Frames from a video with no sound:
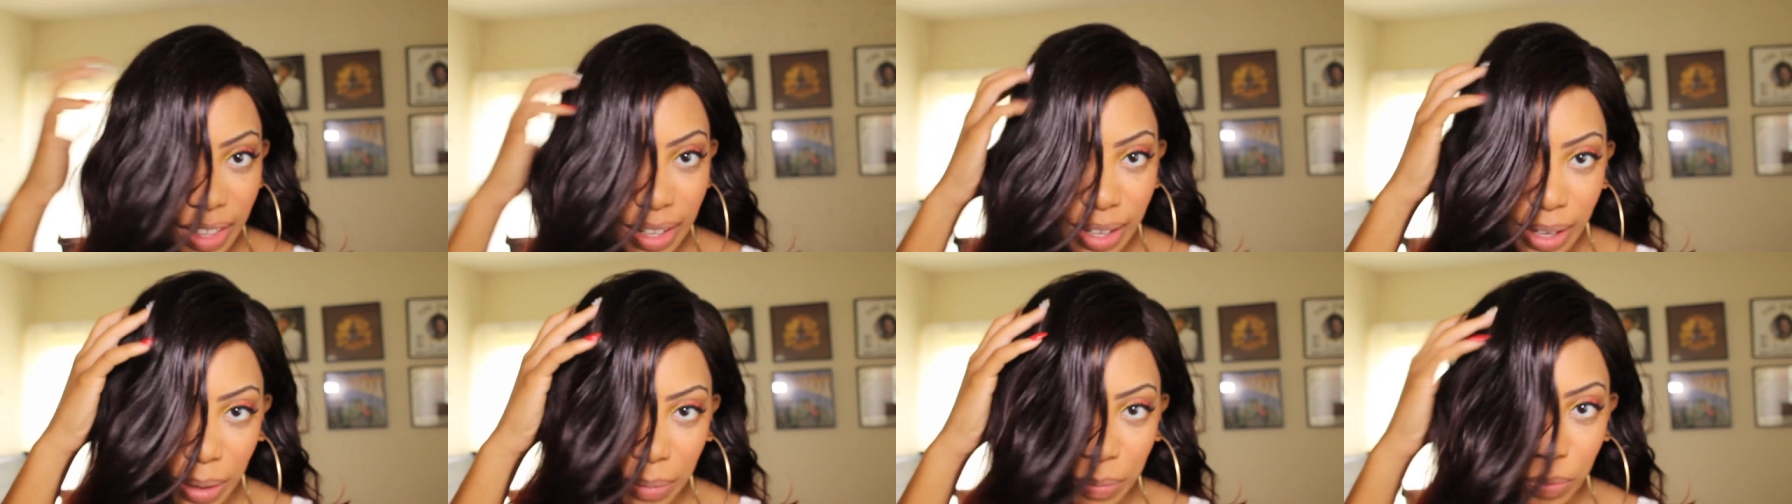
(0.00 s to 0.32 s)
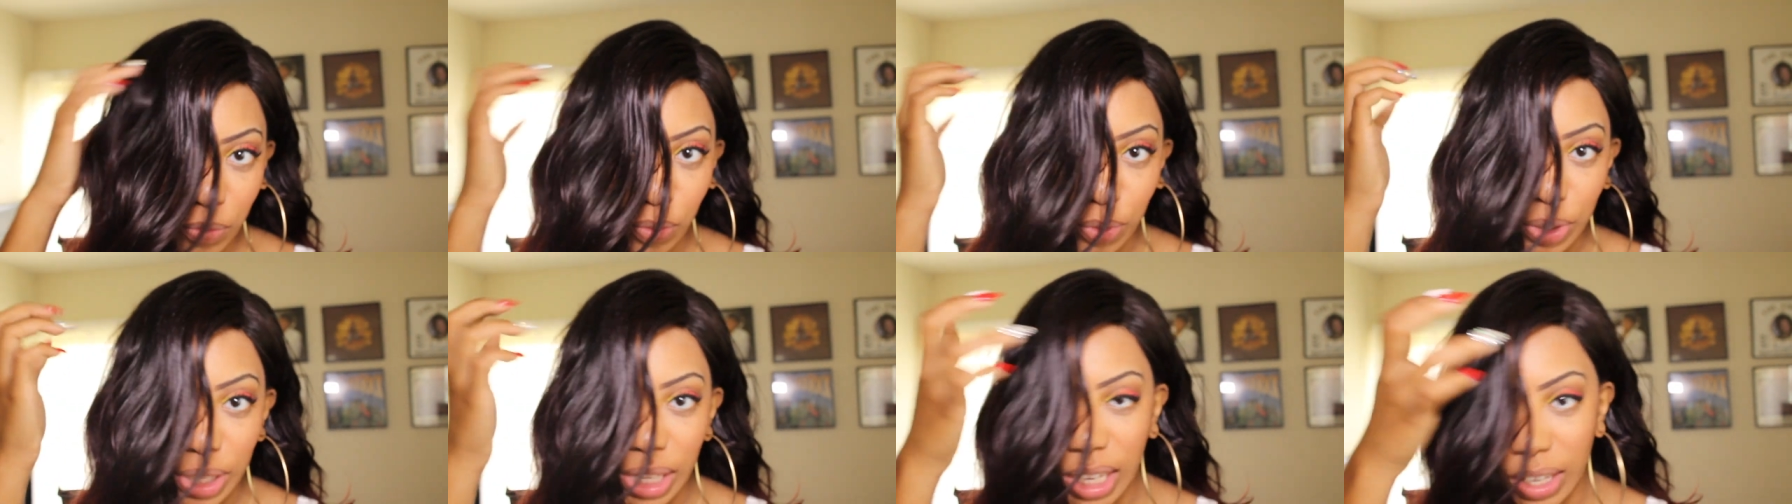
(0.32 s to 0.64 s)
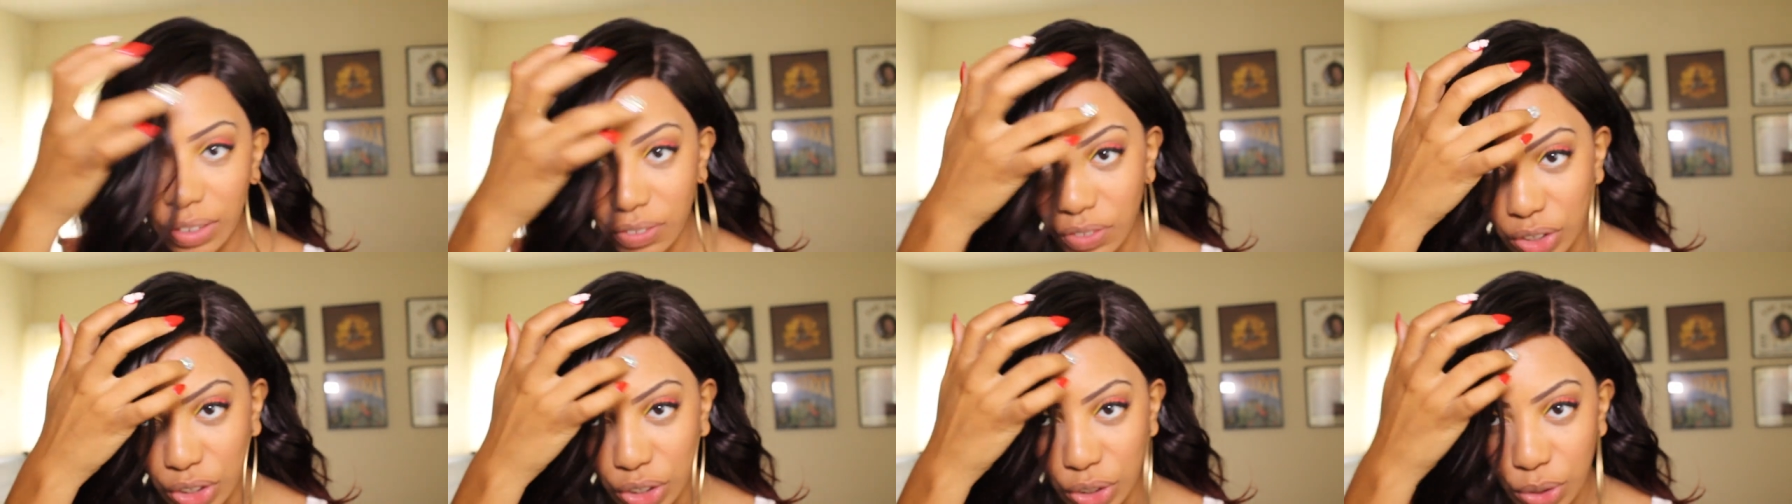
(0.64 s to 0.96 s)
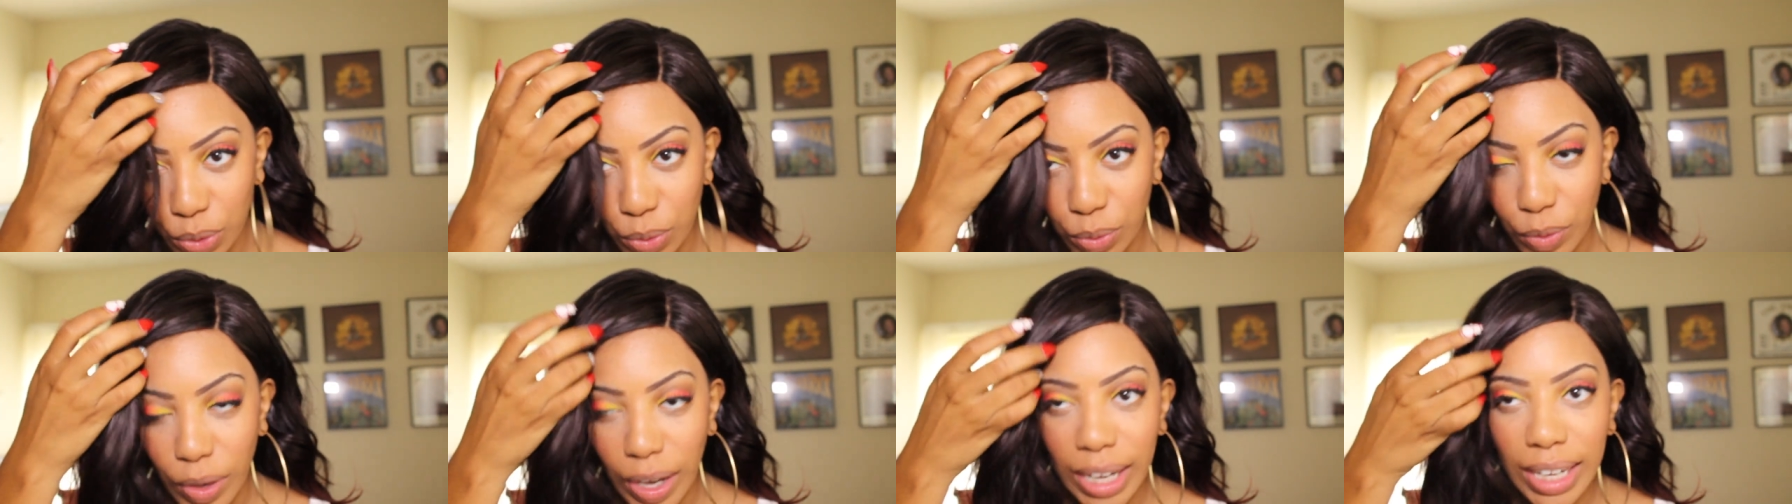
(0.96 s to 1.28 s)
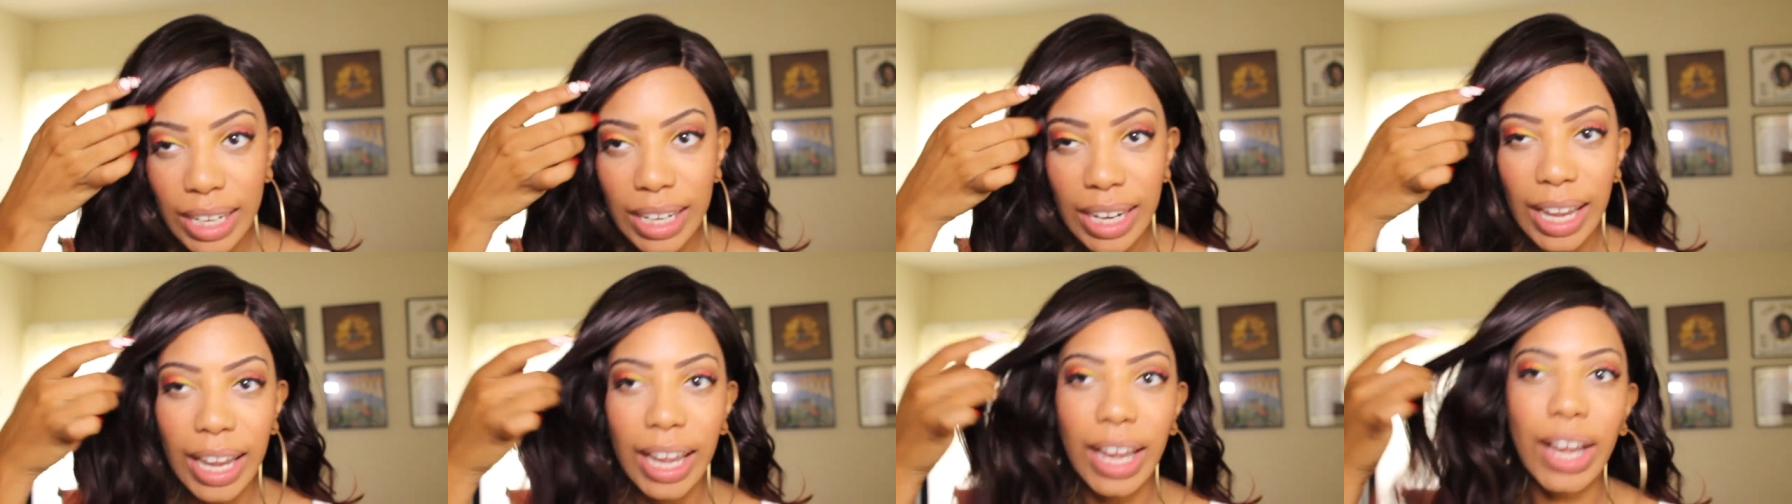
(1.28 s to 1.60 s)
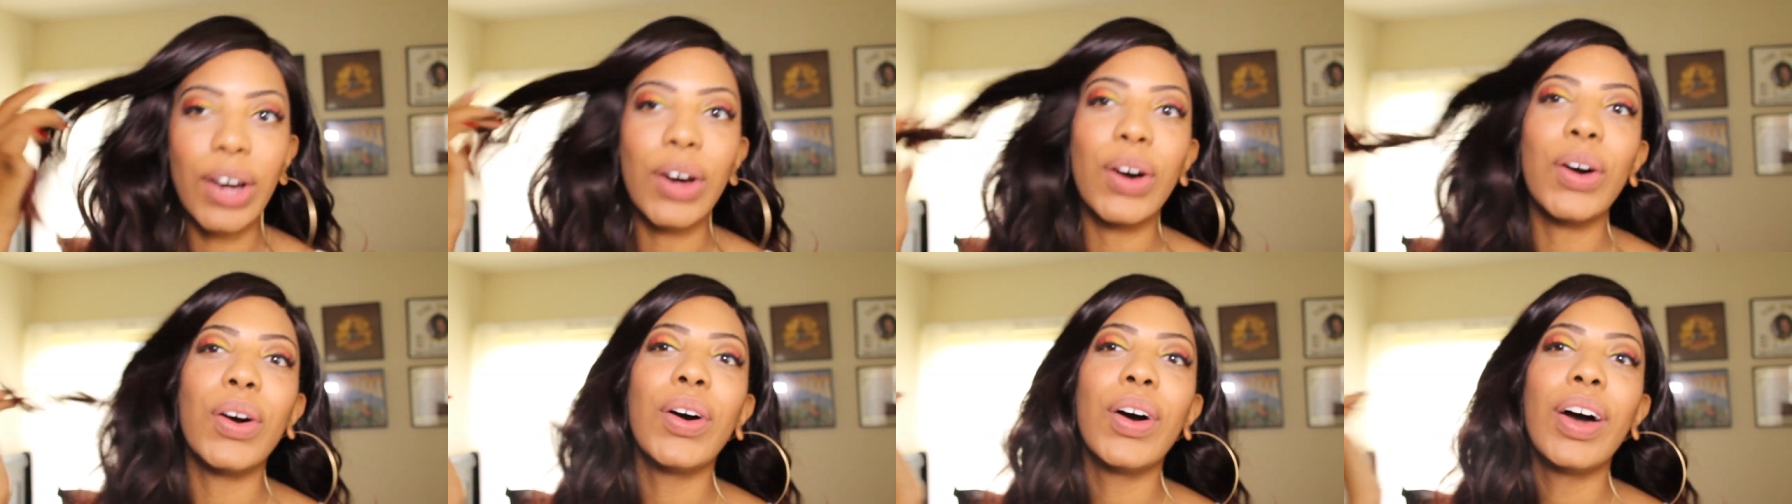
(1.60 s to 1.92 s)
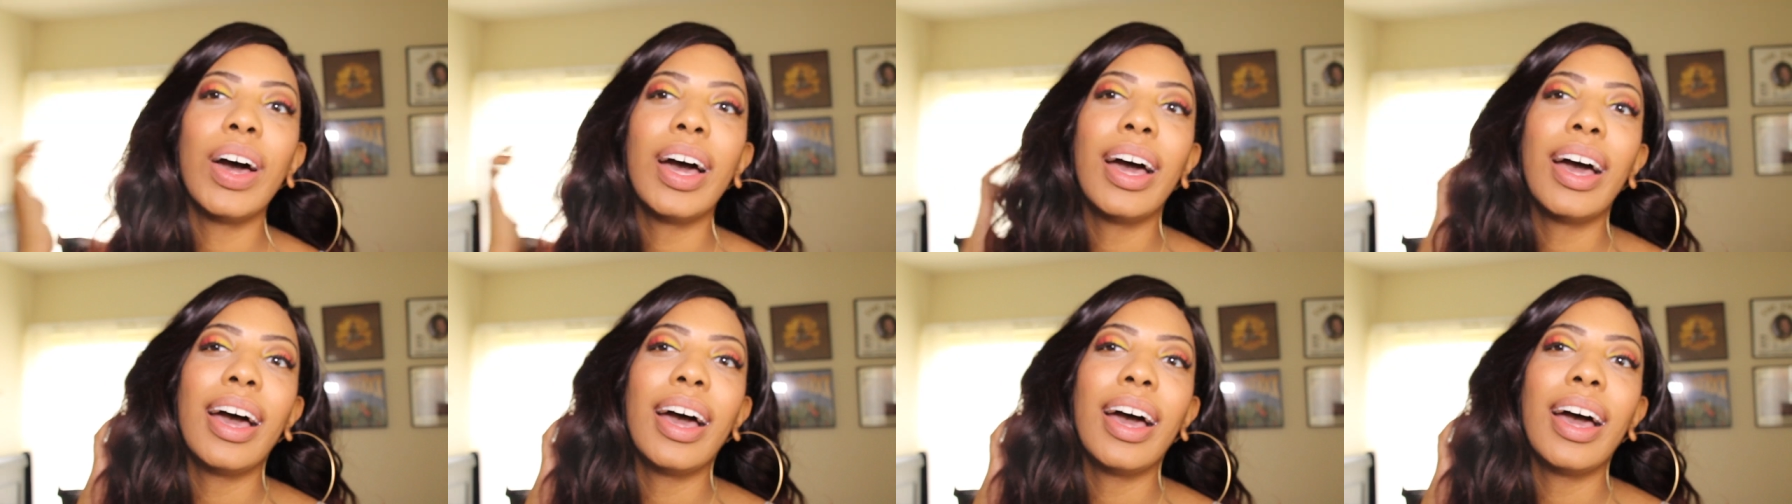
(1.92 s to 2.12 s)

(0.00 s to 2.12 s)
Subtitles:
that I'm giving you right now.